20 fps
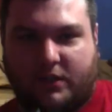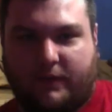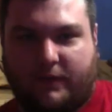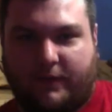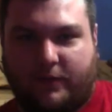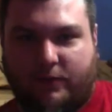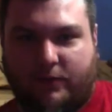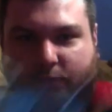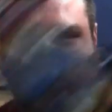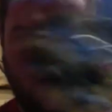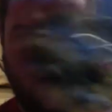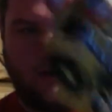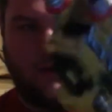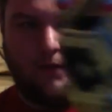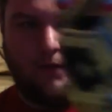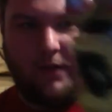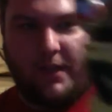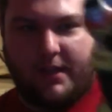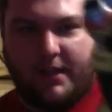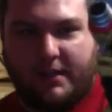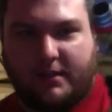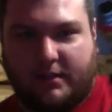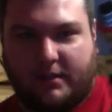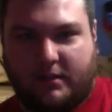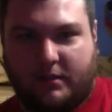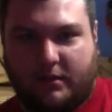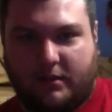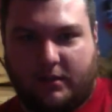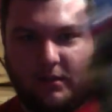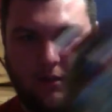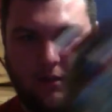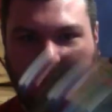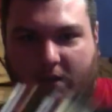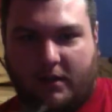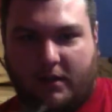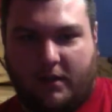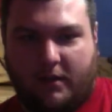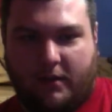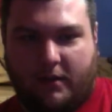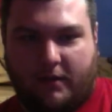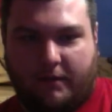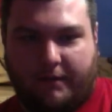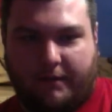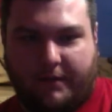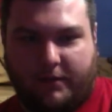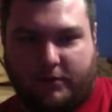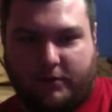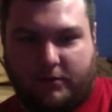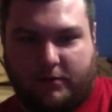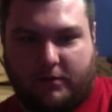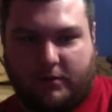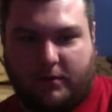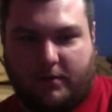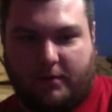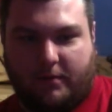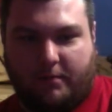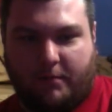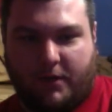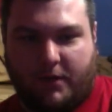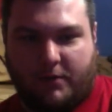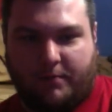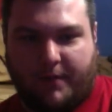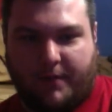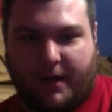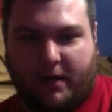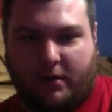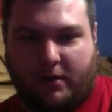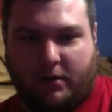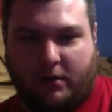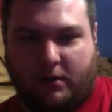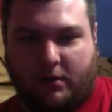feels weird. This feels much better.